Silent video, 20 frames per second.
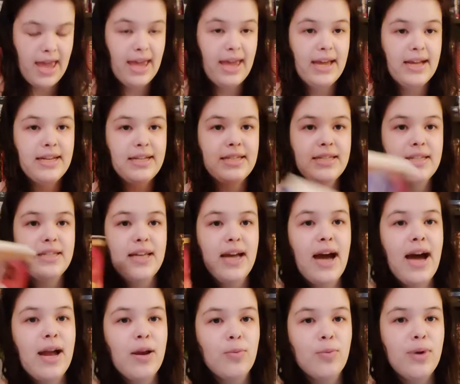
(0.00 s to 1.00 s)
And
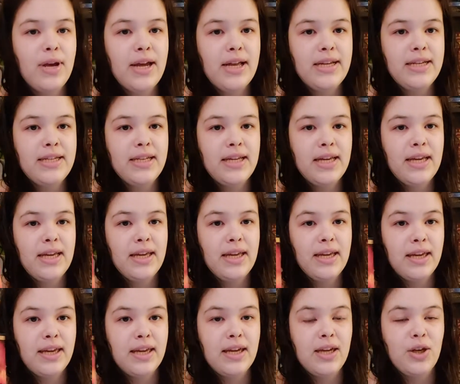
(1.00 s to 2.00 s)
I read
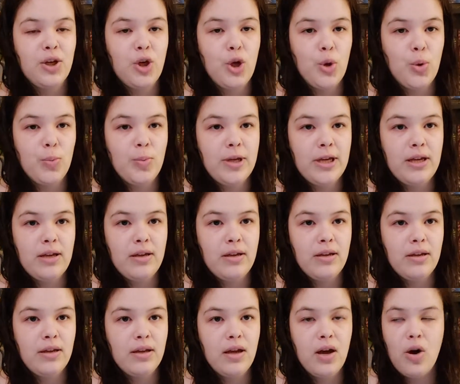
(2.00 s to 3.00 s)
Kenobi.
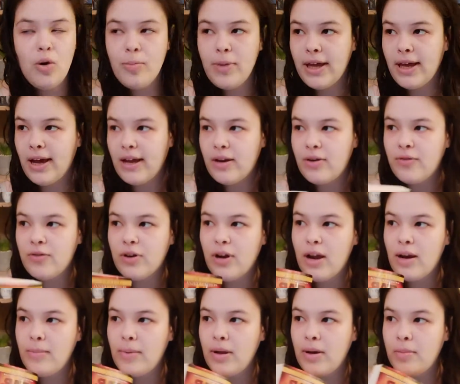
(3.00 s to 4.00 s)
Oh my god, I
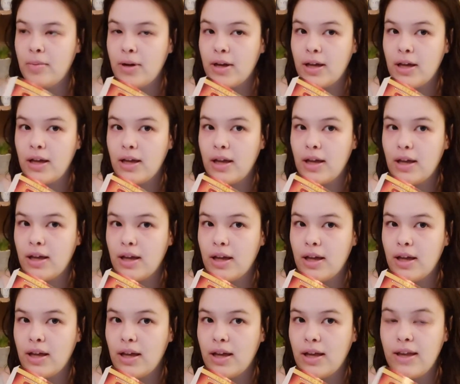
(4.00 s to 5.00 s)
forgot about the book.
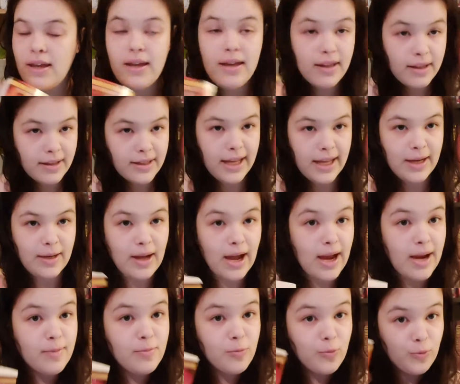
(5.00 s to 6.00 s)

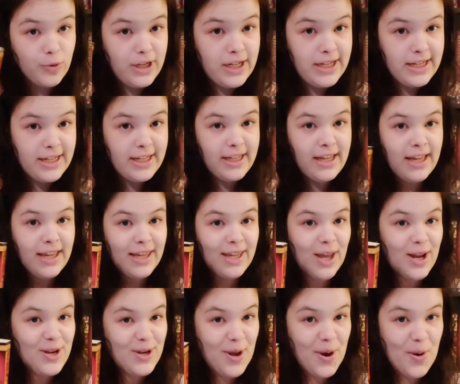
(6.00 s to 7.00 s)
I'm reading
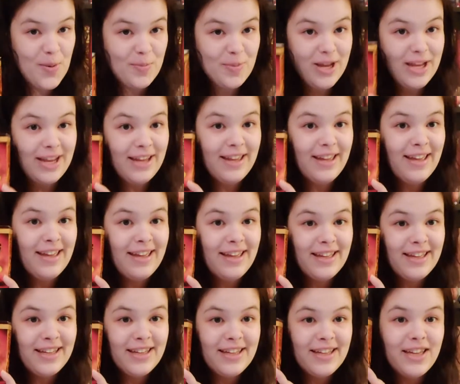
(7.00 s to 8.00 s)
Kenobi
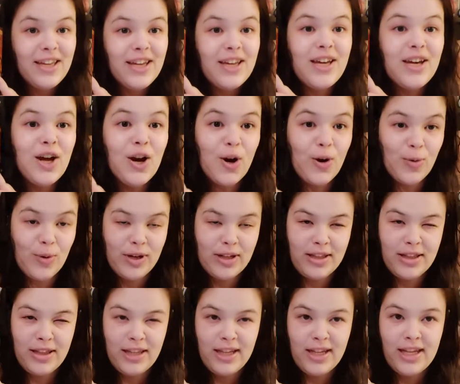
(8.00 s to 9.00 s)

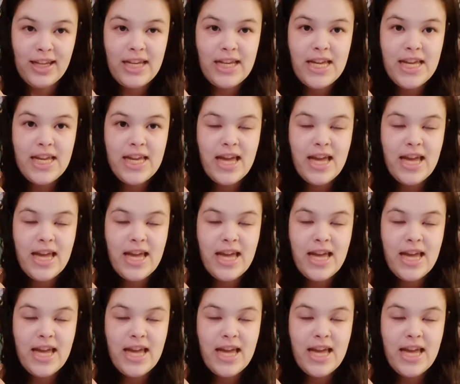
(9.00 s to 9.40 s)
currently.